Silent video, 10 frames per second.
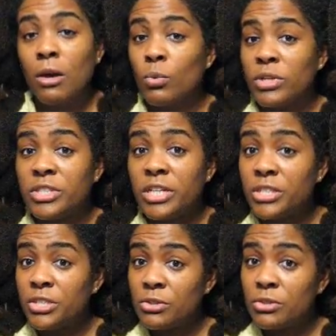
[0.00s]
which I
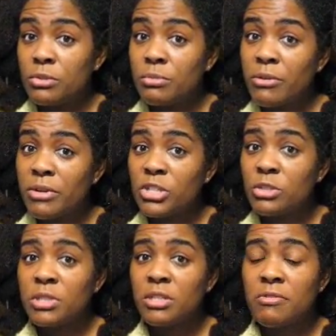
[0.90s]
still do my
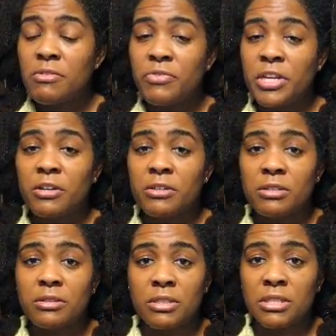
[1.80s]
regimen of the finger
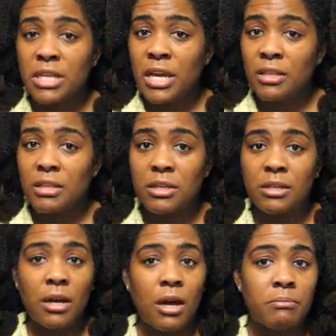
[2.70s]

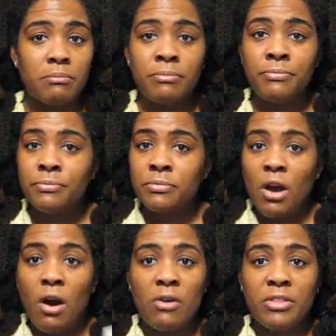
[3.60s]
detangling.
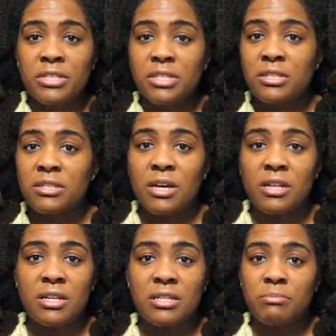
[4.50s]
All this has
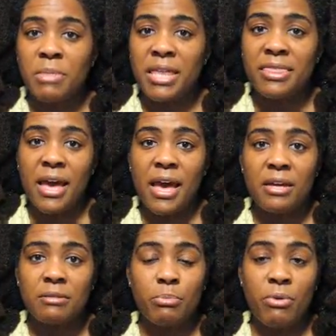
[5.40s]
done is made
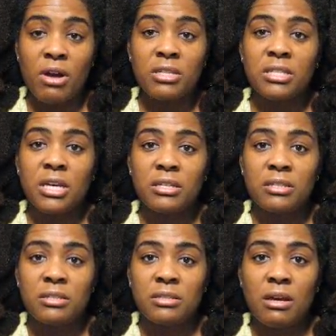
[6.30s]
that
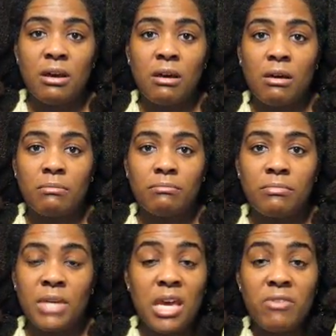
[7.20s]
process
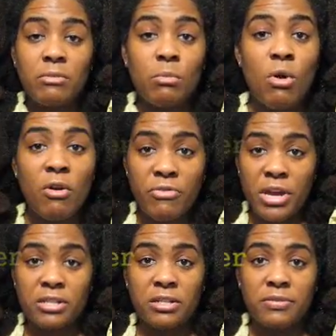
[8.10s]
even more
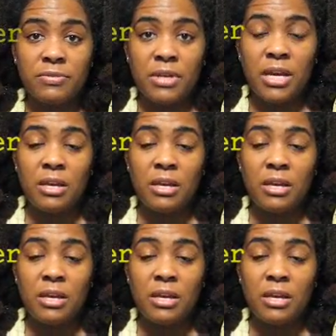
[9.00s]
effective